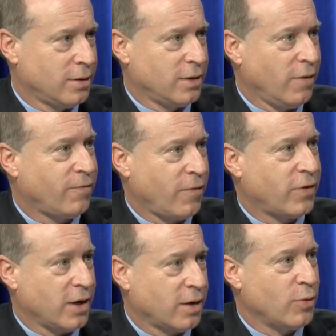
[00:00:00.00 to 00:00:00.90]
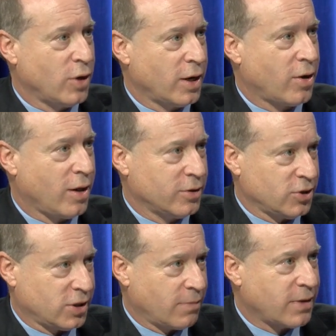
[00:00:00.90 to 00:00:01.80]
there are 15 community
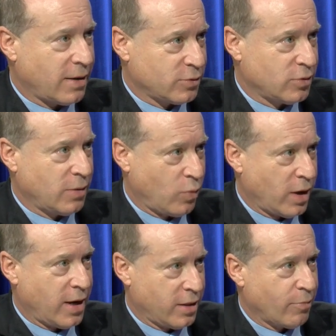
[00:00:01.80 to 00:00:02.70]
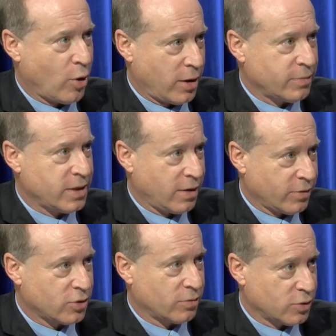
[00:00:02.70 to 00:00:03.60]
colleges. Sometimes we're near the bottom tier
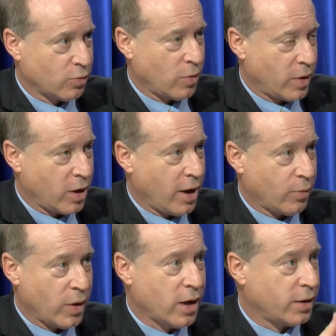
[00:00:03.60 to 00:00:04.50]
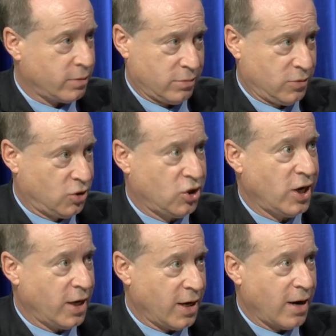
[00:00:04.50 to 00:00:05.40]
in terms of what we got. We got
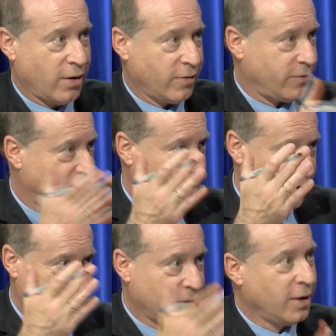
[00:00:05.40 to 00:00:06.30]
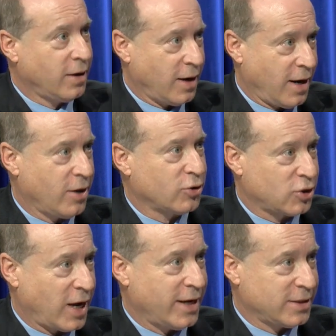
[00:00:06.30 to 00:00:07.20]
cheated out of uh, a health
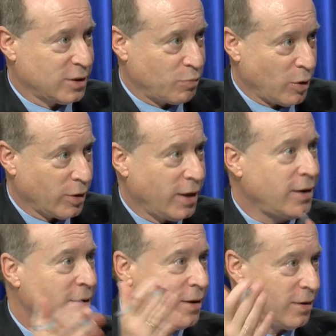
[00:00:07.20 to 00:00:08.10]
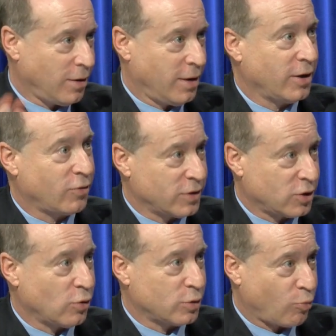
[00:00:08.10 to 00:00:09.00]
sciences building on the
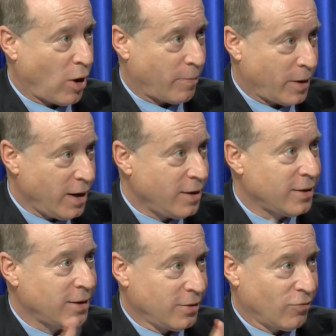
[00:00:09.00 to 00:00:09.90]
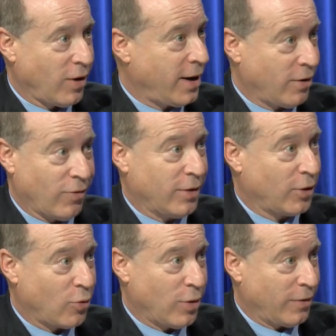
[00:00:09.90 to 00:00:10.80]
Christo's property right around the
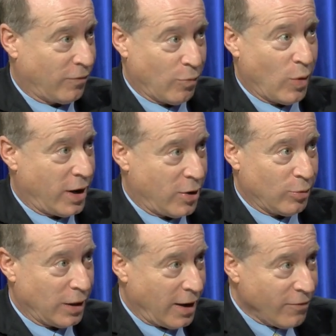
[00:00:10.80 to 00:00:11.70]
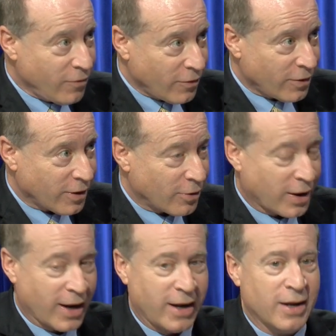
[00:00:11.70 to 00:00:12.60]
corner from where you live,
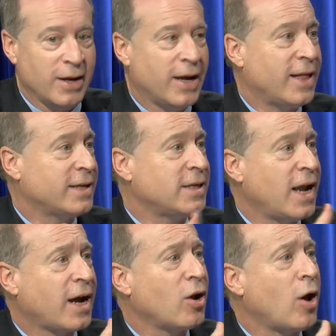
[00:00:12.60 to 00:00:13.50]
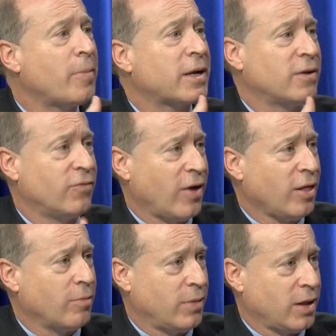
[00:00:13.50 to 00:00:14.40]
okay? That's an economic
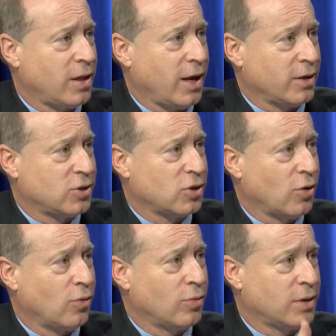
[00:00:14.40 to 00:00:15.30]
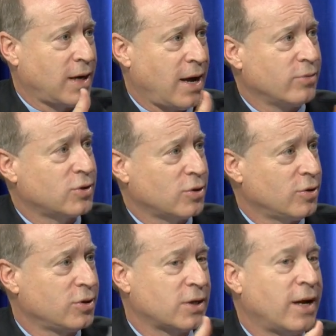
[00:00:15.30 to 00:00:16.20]
development thing. So
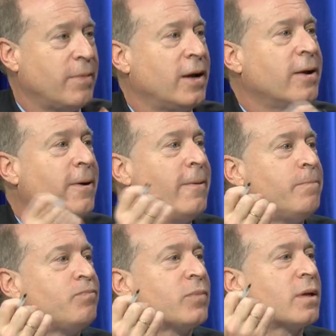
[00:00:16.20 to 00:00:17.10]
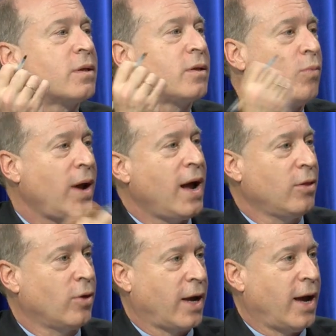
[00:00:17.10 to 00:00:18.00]
councilors, I mean, the way I
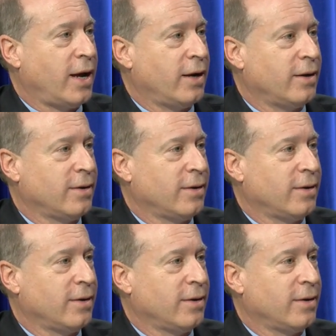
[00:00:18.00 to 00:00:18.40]
look at it,